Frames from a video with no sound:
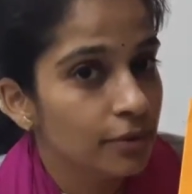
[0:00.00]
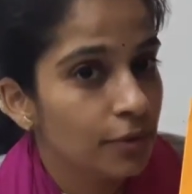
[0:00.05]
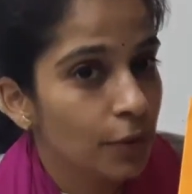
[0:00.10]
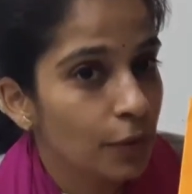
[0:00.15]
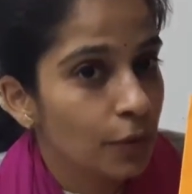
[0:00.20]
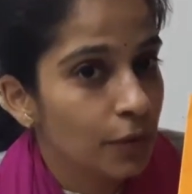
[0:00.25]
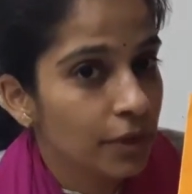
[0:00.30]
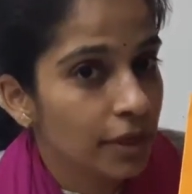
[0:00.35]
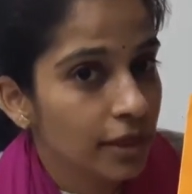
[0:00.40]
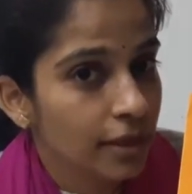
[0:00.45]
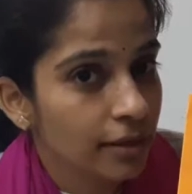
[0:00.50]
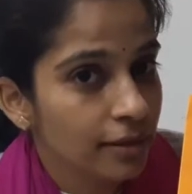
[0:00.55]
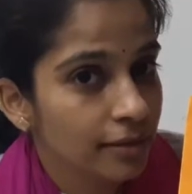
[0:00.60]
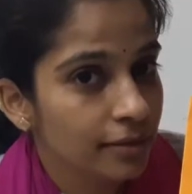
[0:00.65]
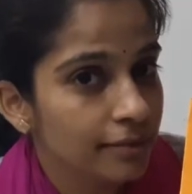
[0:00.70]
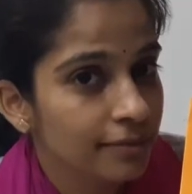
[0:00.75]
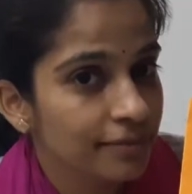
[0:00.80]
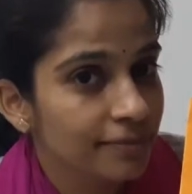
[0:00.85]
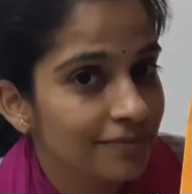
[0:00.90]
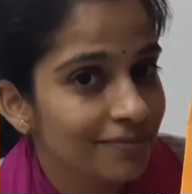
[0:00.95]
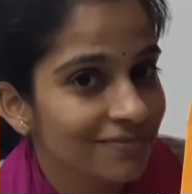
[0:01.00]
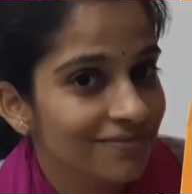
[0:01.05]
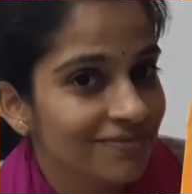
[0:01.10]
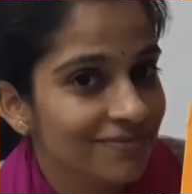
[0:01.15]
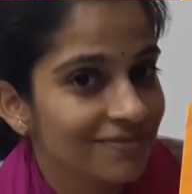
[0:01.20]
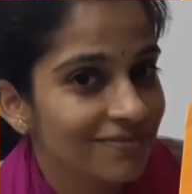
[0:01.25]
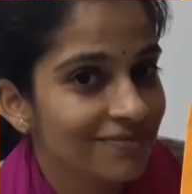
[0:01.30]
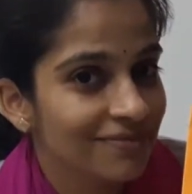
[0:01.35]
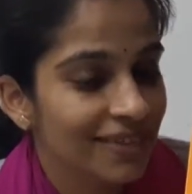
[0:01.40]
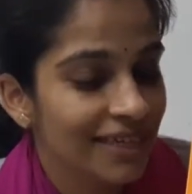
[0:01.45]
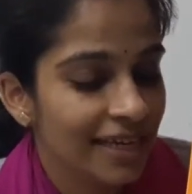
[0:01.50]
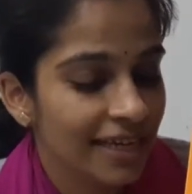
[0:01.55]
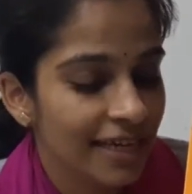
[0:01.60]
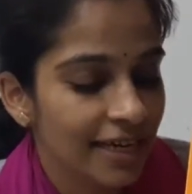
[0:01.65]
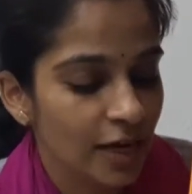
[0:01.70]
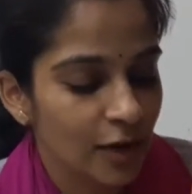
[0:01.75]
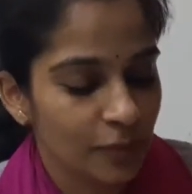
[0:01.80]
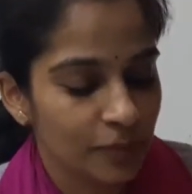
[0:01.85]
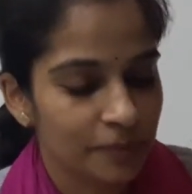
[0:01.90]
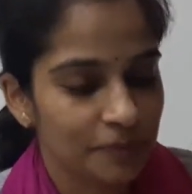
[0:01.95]
Okay?
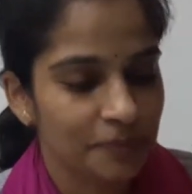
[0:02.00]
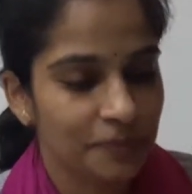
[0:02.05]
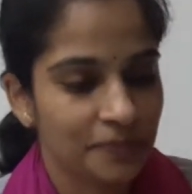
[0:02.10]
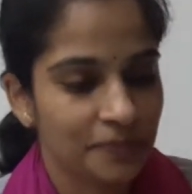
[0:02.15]
Now,